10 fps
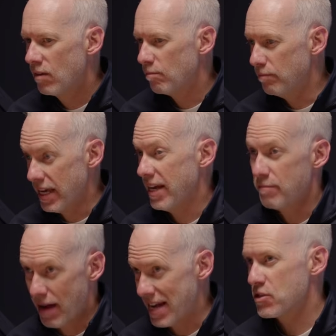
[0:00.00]
being
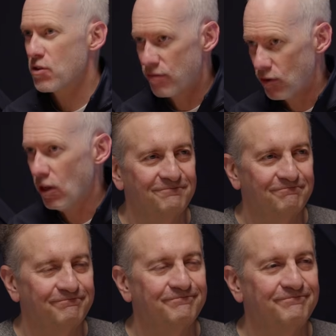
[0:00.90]
masterful
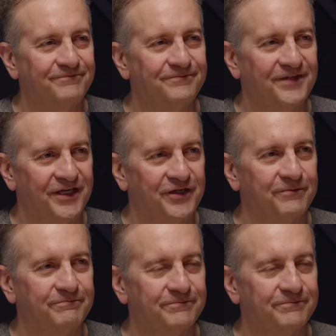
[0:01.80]
at this part